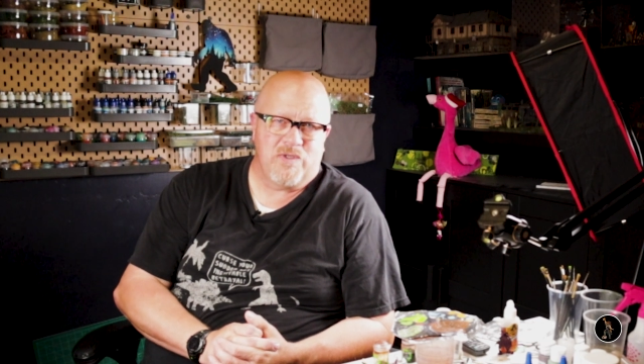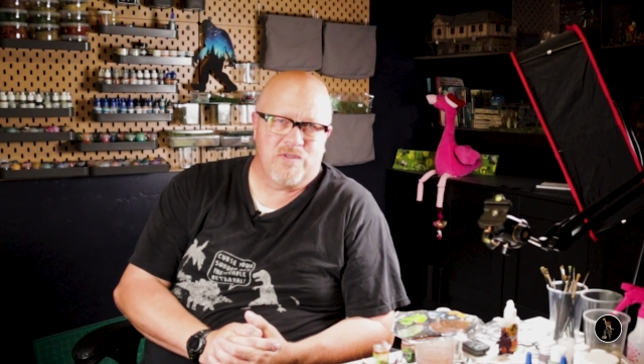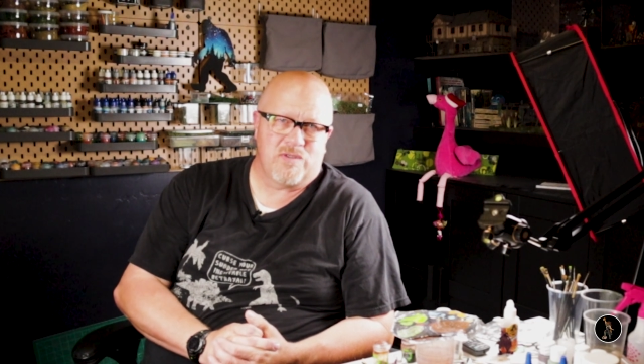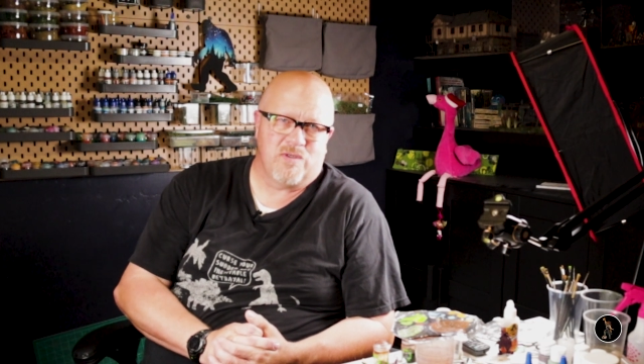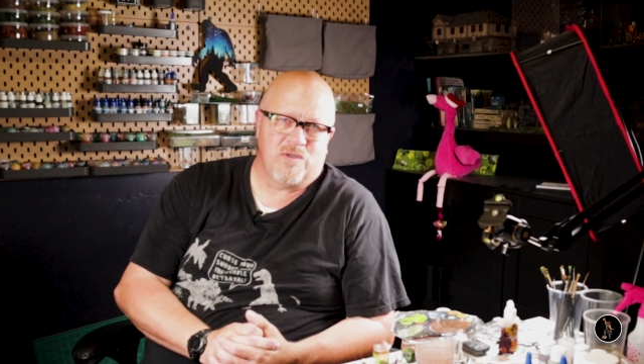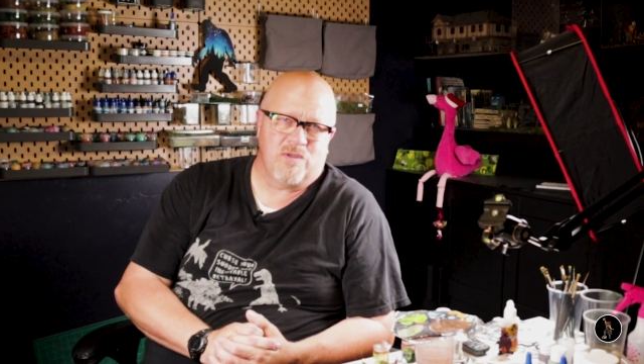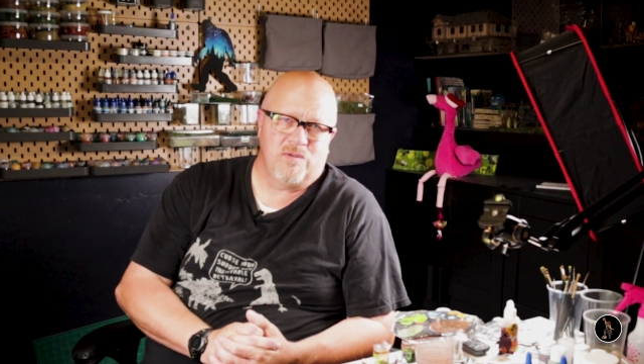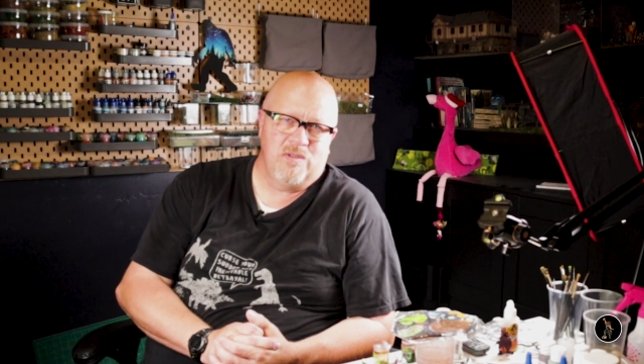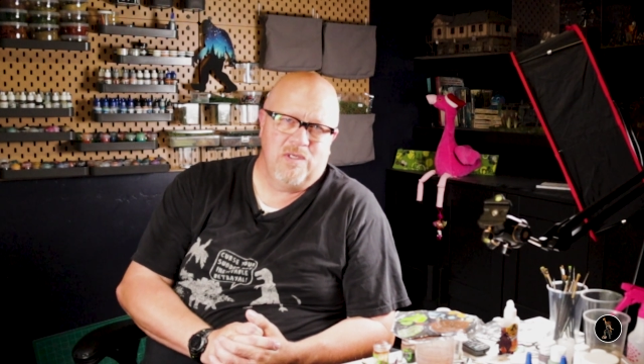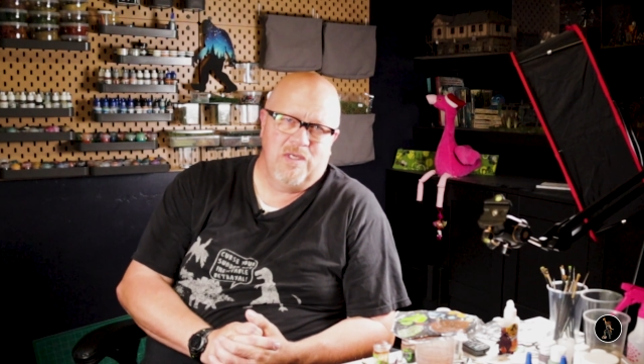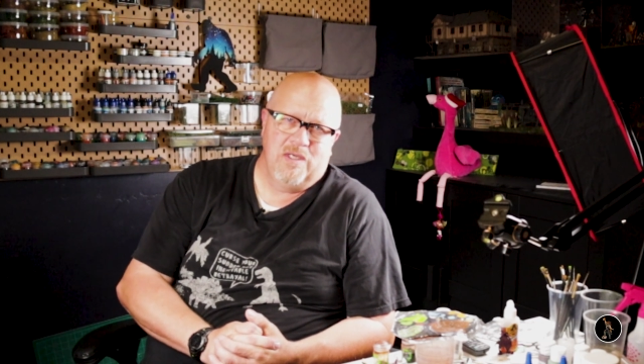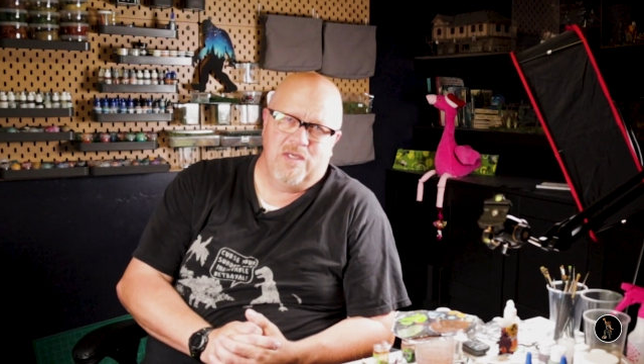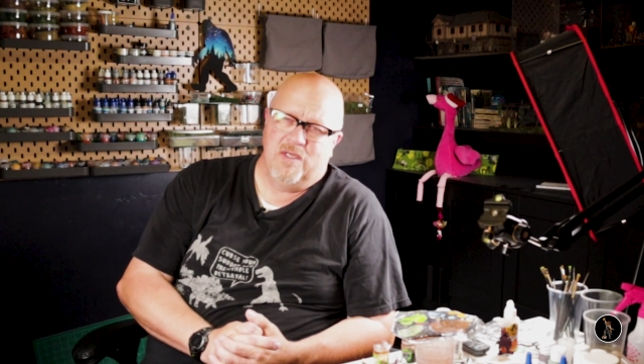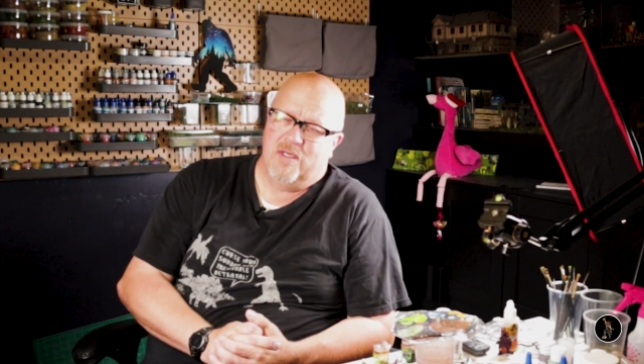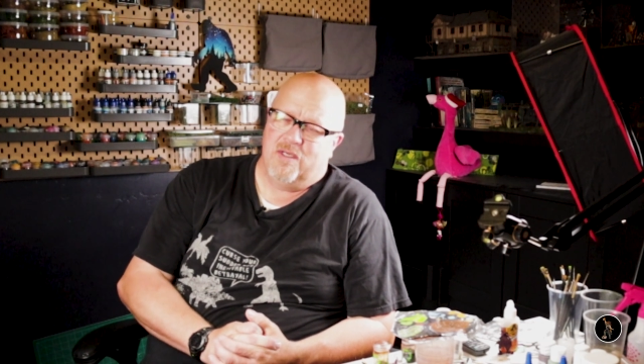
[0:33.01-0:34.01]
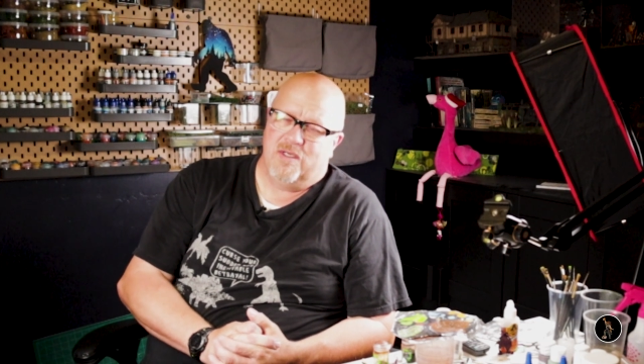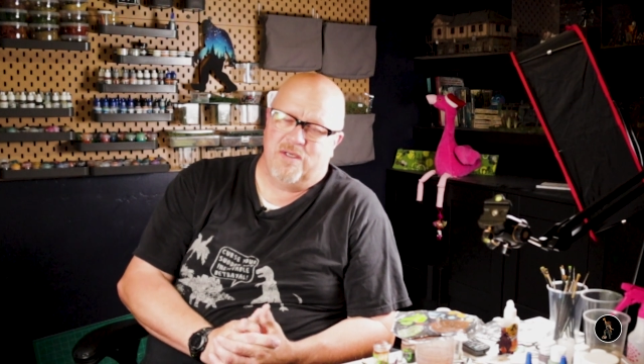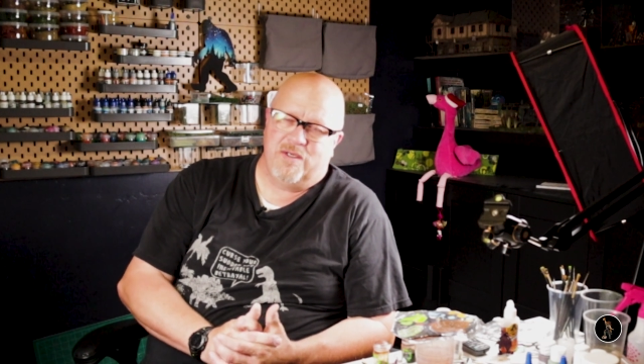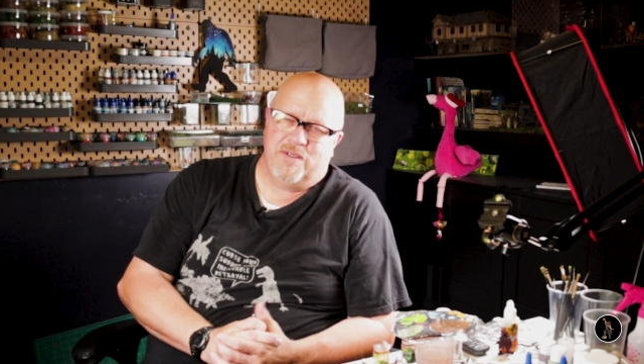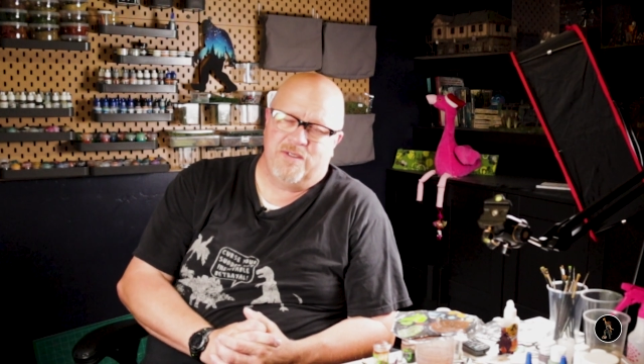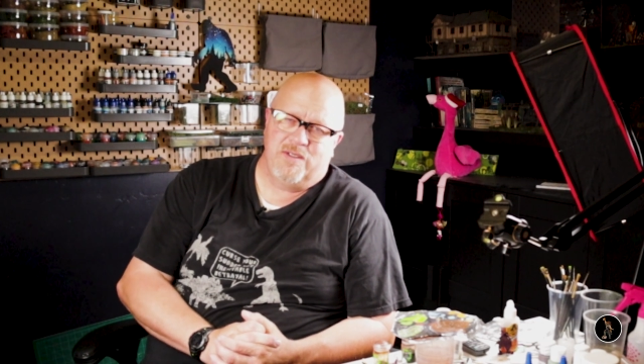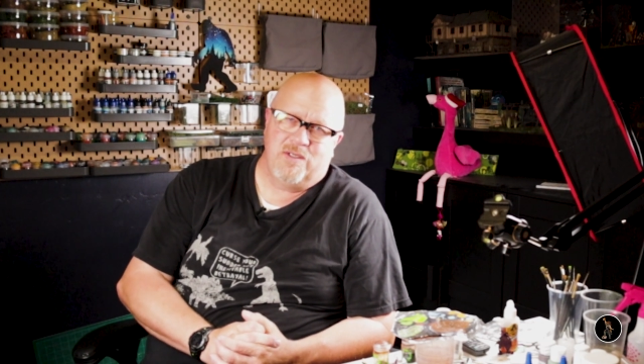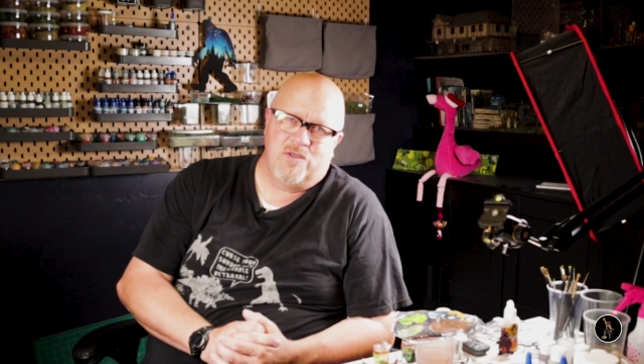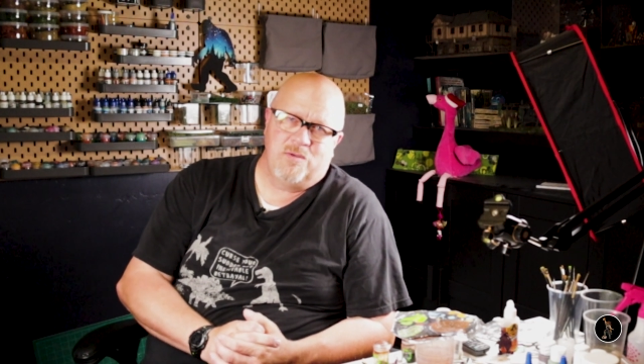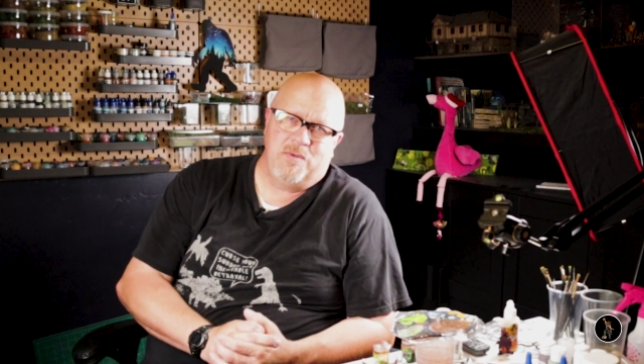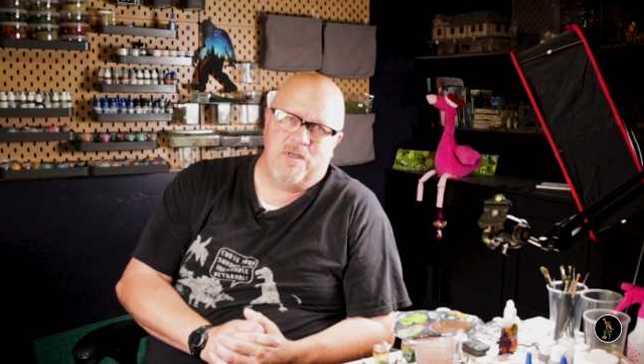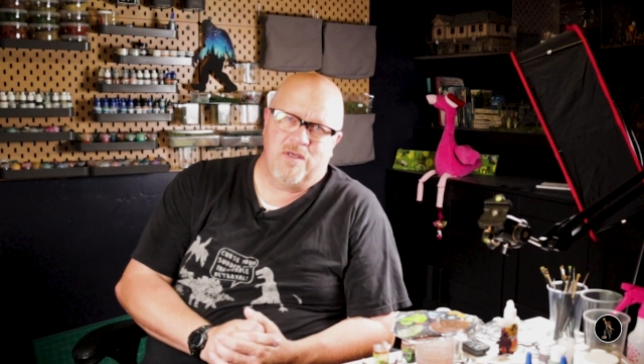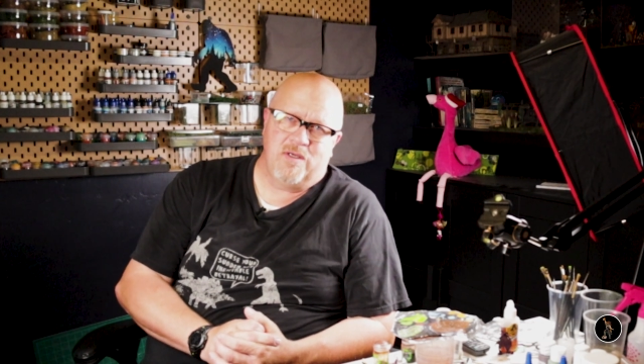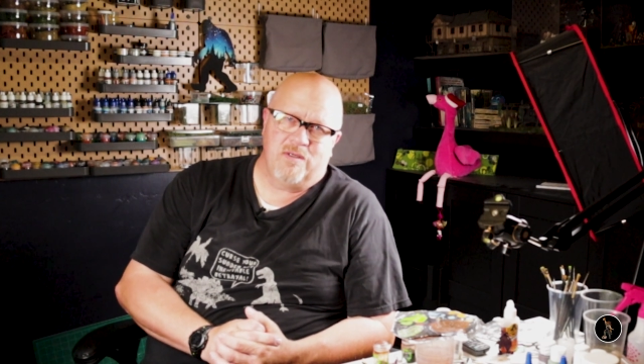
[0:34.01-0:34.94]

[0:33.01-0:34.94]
So uh, you can do me